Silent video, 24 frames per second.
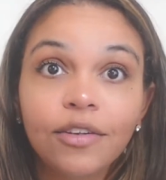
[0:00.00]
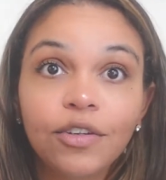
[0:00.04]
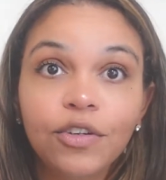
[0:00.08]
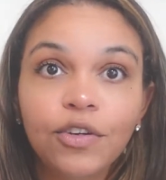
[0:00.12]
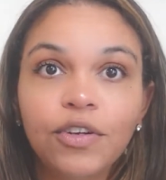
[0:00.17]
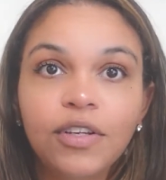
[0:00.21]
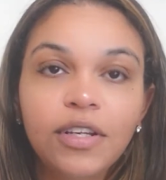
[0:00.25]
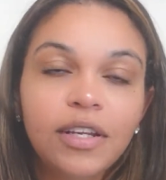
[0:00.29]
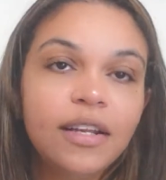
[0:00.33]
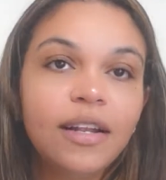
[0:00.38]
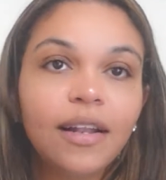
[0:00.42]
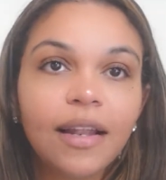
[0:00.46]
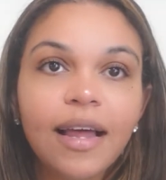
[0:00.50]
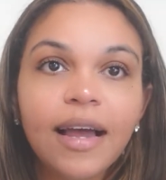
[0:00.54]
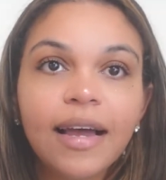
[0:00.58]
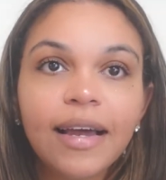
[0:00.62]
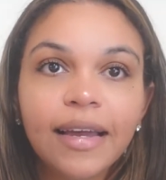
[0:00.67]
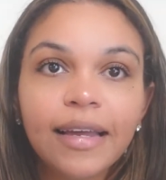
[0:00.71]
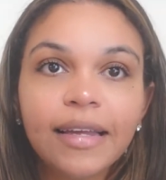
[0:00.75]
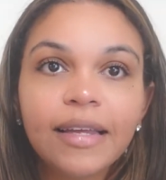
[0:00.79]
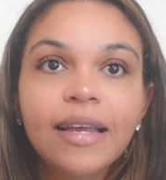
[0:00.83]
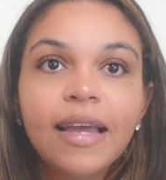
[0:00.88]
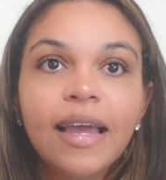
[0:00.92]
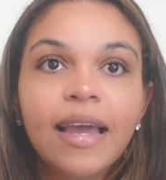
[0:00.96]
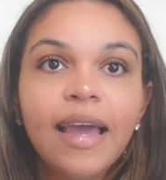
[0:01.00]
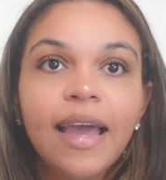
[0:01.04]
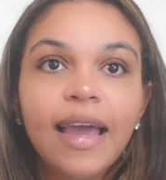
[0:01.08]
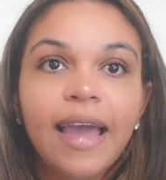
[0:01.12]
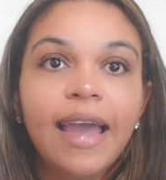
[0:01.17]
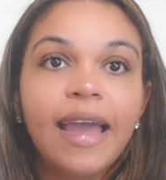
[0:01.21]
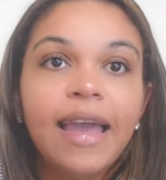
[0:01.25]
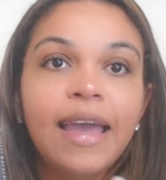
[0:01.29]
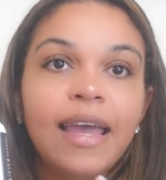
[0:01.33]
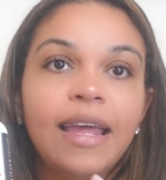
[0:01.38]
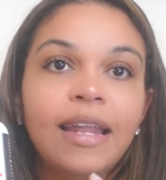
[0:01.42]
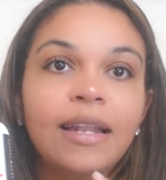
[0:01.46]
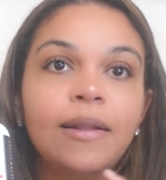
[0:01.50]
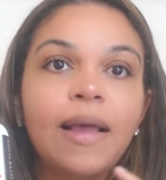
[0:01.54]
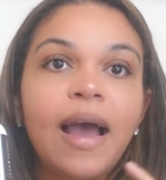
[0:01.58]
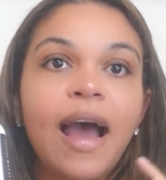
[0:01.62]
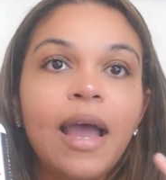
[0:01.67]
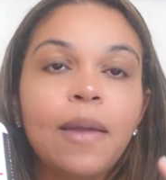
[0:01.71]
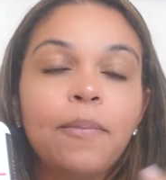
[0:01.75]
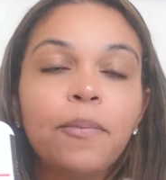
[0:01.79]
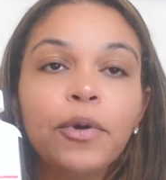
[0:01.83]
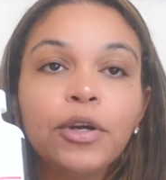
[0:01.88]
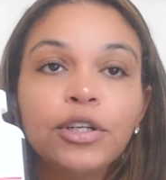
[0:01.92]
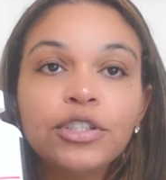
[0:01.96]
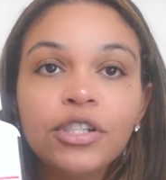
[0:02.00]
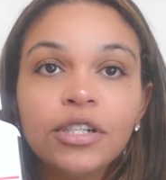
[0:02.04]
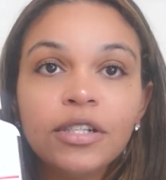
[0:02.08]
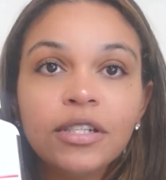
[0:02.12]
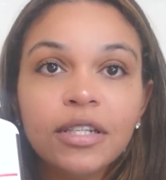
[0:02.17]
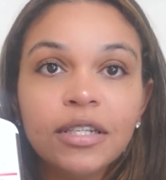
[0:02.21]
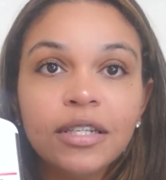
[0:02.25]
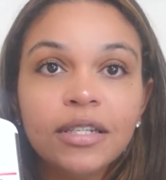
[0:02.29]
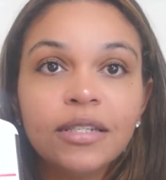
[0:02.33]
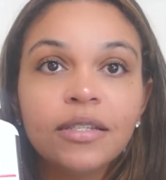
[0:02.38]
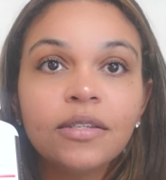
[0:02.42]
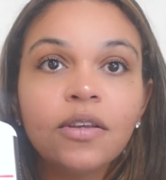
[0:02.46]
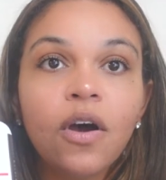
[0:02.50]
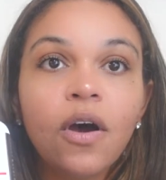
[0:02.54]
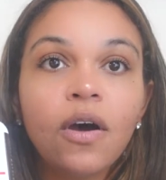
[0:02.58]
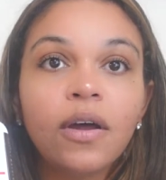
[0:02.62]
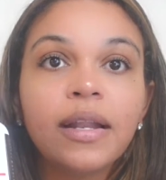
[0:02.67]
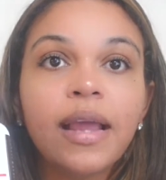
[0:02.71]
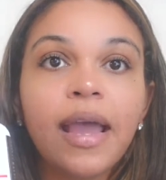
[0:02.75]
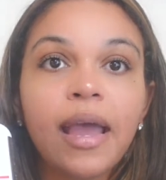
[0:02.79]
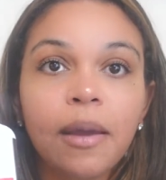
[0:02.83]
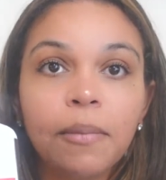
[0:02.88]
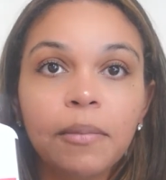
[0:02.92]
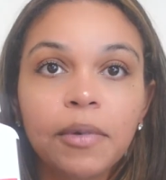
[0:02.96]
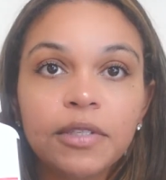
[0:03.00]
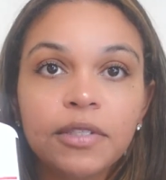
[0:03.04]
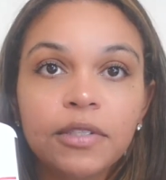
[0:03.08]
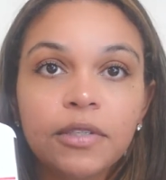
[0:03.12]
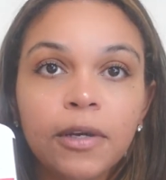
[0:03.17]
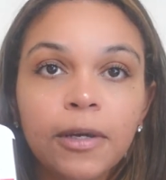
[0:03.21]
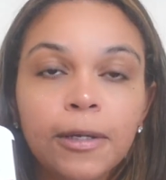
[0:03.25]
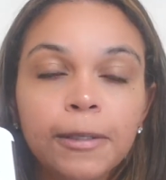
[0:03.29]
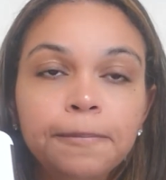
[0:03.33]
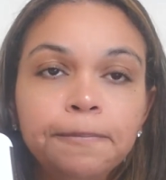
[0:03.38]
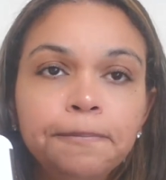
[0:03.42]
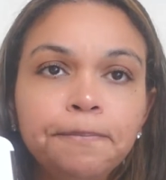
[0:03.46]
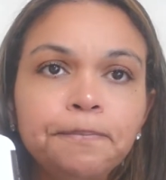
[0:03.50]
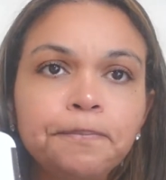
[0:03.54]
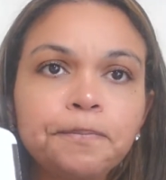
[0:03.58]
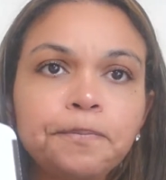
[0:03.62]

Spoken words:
You need lye, and I purchased this on Amazon.